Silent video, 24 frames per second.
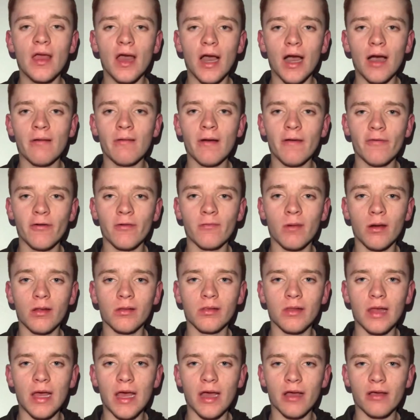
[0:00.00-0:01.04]
However,
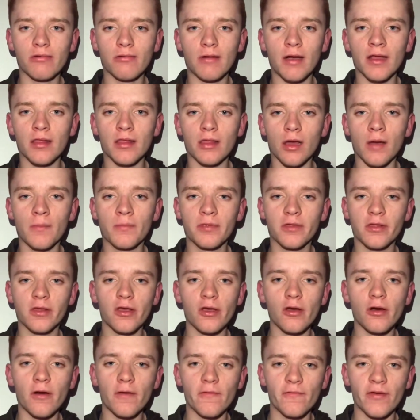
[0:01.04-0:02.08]
one quite
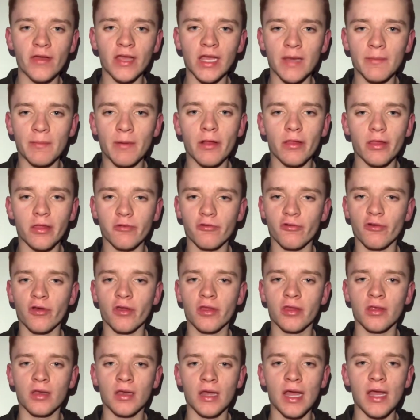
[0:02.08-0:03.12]
obscure thing about
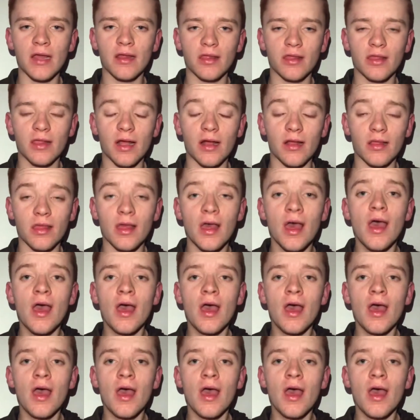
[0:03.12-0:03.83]
Royston is that